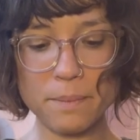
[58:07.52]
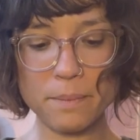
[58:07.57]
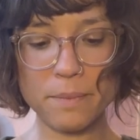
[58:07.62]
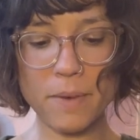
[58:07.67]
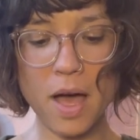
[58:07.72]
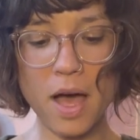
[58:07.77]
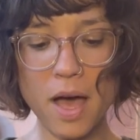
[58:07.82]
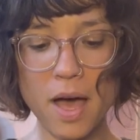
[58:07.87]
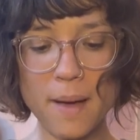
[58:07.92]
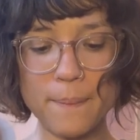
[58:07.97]

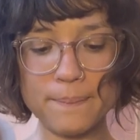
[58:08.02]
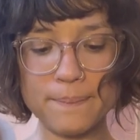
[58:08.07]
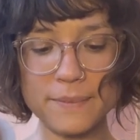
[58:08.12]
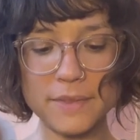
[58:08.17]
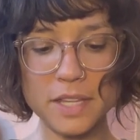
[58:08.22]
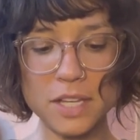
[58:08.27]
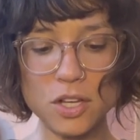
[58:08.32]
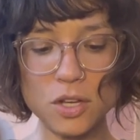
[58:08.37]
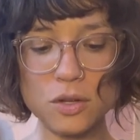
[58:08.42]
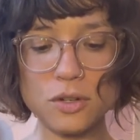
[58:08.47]
Um,
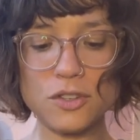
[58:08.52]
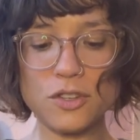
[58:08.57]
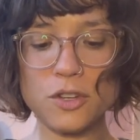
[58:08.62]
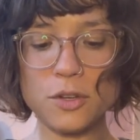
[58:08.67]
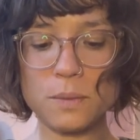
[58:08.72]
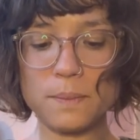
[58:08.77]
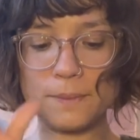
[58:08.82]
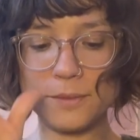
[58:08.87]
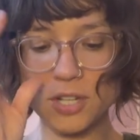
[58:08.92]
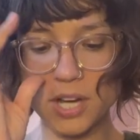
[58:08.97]
the
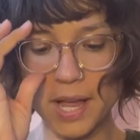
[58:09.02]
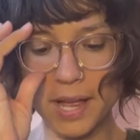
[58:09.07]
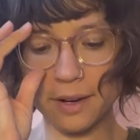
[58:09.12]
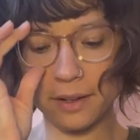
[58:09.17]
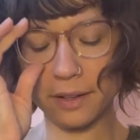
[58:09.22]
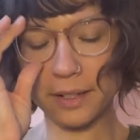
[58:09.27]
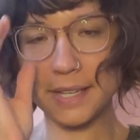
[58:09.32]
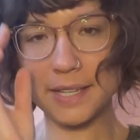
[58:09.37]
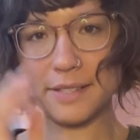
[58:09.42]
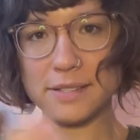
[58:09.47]
YouTube
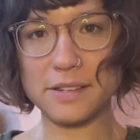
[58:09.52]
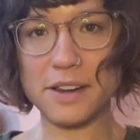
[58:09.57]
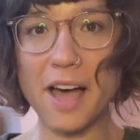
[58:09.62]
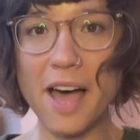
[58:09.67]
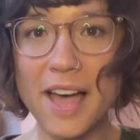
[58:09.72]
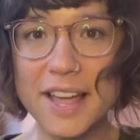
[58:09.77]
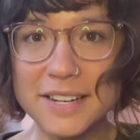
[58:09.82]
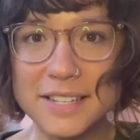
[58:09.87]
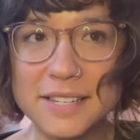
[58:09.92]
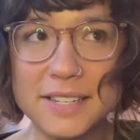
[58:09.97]
channel is
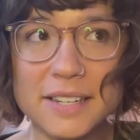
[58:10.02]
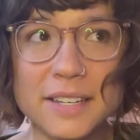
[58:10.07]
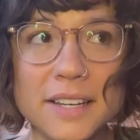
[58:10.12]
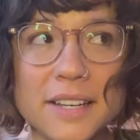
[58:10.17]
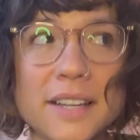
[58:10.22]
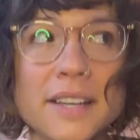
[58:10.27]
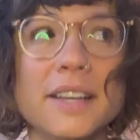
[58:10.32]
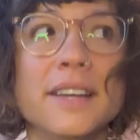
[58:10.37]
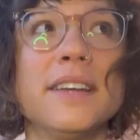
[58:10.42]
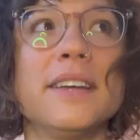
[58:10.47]
not,
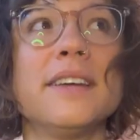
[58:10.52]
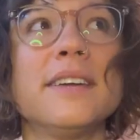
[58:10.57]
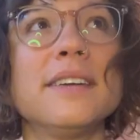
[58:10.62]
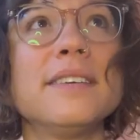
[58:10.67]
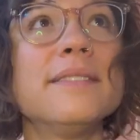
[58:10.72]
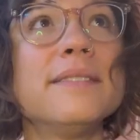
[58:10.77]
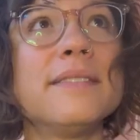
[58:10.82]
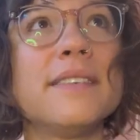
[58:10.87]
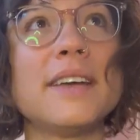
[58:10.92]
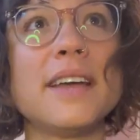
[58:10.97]

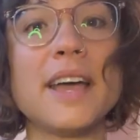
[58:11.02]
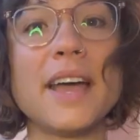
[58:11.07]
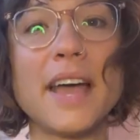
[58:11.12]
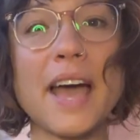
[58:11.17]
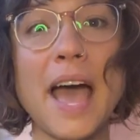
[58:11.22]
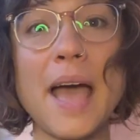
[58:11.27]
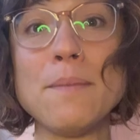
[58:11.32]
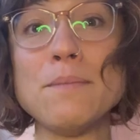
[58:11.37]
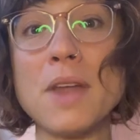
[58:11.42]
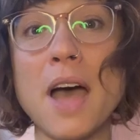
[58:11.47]

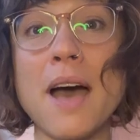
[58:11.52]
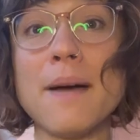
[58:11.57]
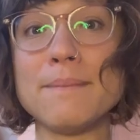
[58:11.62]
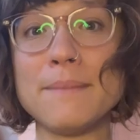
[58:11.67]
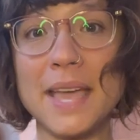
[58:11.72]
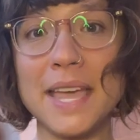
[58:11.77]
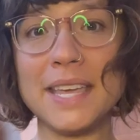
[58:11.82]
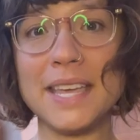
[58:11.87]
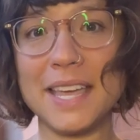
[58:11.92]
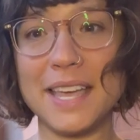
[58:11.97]
I'm not
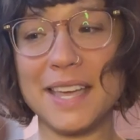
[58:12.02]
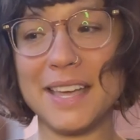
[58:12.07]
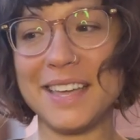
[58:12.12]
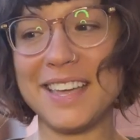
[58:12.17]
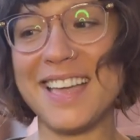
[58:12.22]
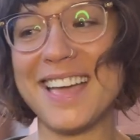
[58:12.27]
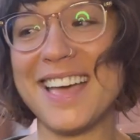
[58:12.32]
making,